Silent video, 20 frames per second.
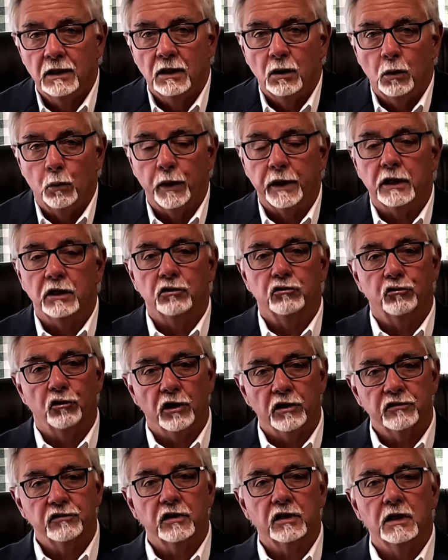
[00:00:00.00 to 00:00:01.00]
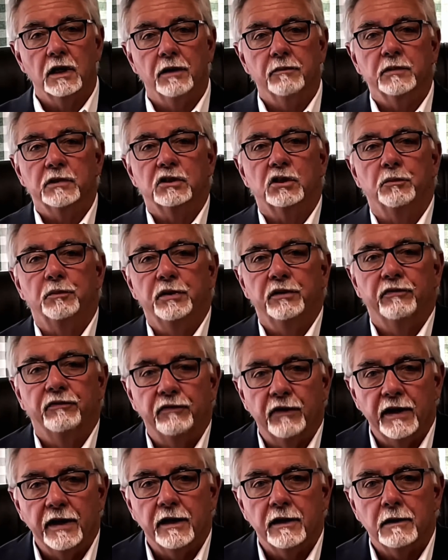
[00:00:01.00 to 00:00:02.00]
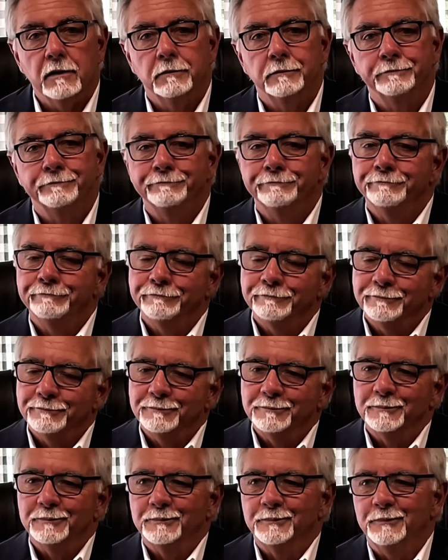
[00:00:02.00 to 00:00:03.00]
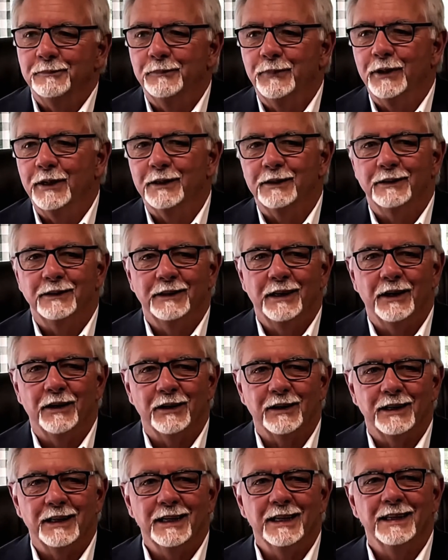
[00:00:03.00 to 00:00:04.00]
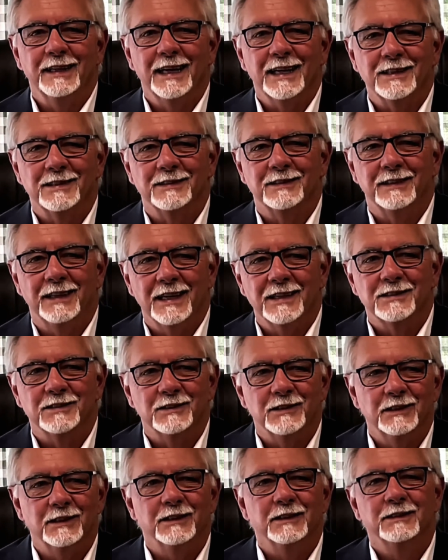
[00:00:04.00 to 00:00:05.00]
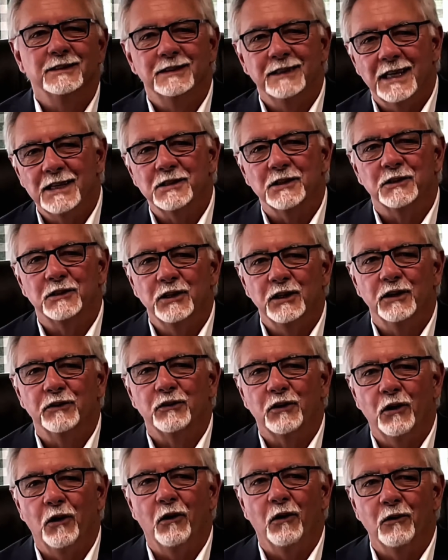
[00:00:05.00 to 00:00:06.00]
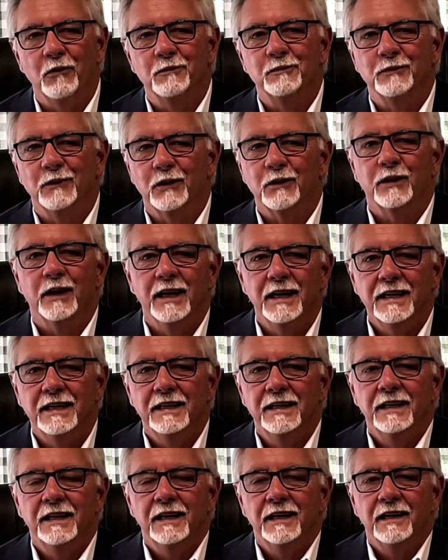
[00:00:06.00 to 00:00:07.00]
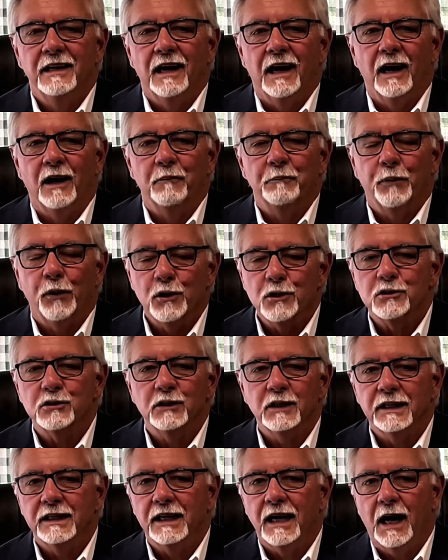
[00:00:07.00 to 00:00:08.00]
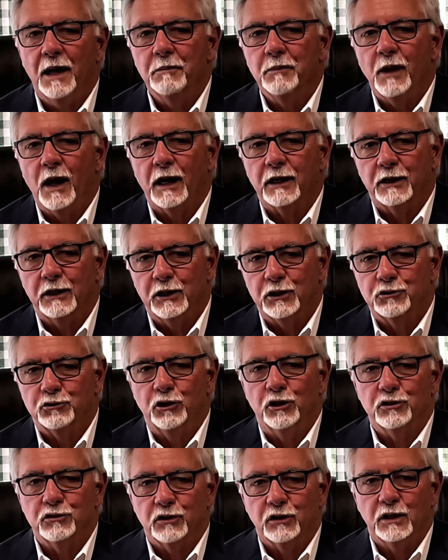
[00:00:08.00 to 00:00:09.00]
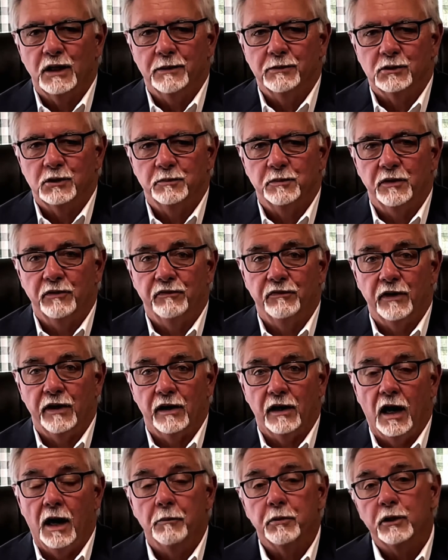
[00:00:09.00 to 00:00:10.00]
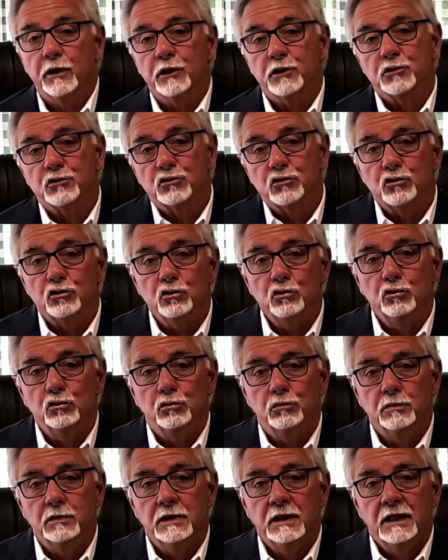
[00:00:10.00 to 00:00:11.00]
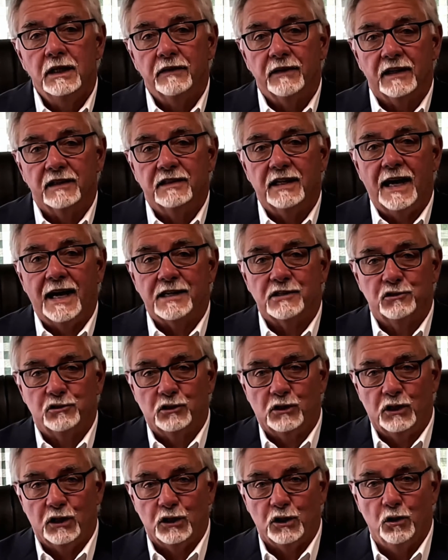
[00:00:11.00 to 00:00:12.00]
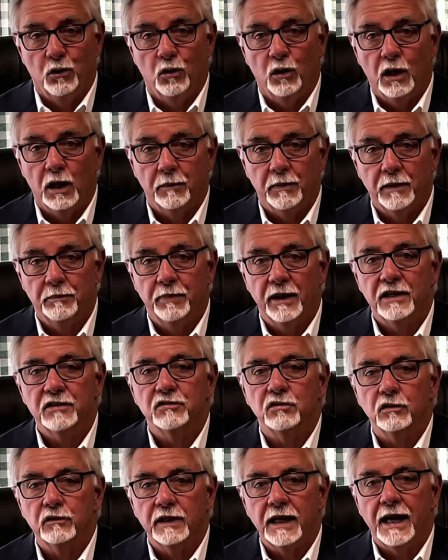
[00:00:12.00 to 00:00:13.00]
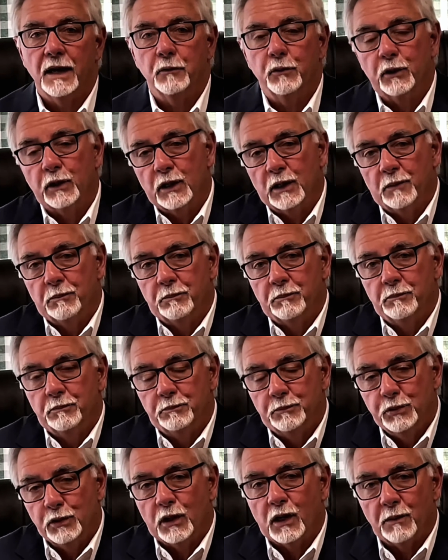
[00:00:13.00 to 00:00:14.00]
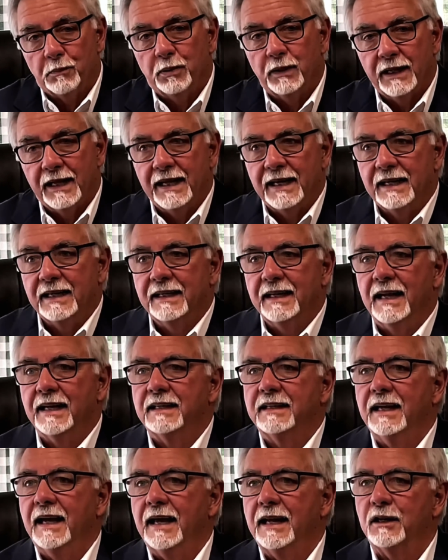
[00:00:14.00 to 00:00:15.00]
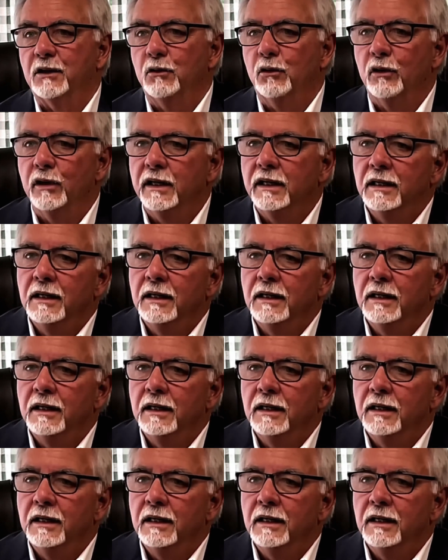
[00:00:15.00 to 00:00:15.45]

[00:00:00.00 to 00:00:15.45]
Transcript: We can trust the government to be fair, but there again, that's a tough call, okay? Personally, I'm not going to trust the government to be fair. I'm going to assume that taxes are going to go up, and based on that, we're going to put our planning in that category.